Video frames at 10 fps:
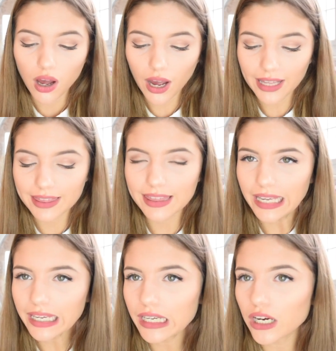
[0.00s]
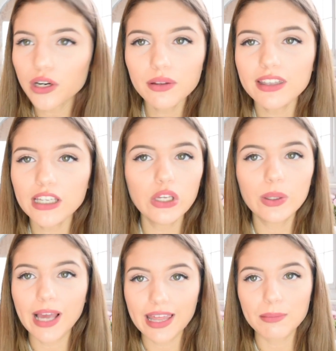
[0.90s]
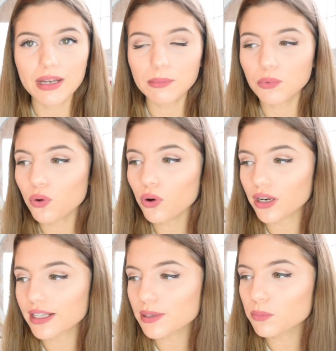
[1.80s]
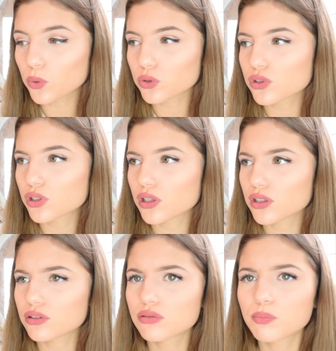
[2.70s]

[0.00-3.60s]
I don't think you can get them anymore, and I didn't want to